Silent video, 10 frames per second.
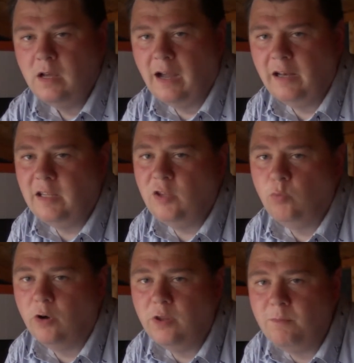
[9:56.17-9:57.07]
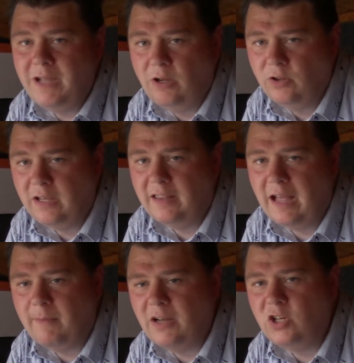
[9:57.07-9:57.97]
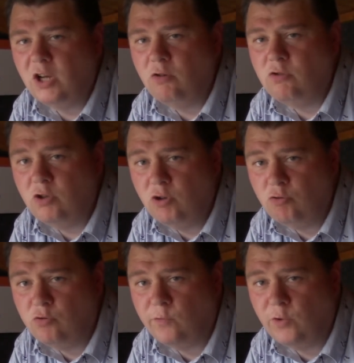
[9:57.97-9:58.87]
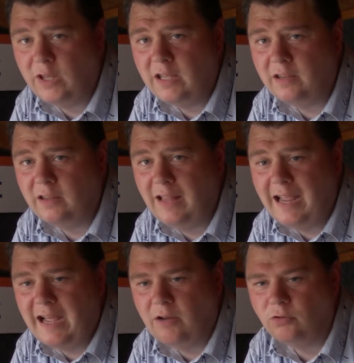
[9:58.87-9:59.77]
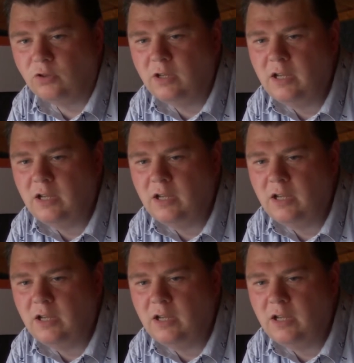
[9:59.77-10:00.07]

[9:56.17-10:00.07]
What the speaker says: and this is one of the buildings that I'm actually going to use for this layout.